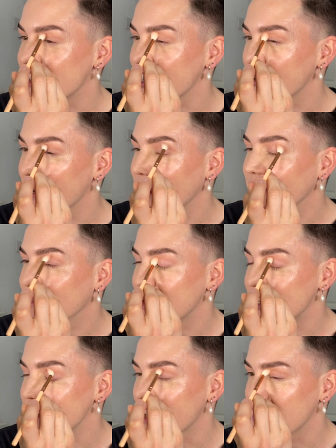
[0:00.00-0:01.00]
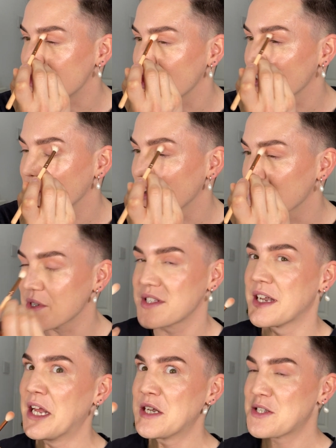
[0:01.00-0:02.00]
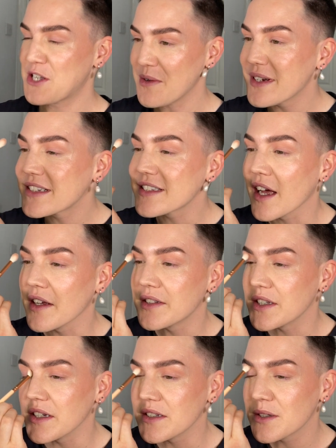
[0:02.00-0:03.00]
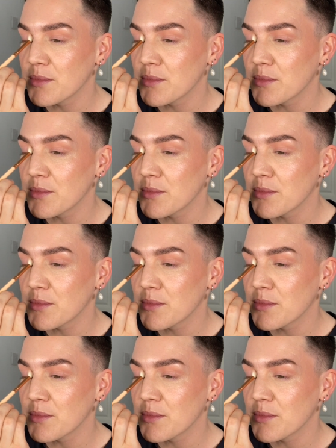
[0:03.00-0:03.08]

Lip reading: So when she sent this over, I was so excited.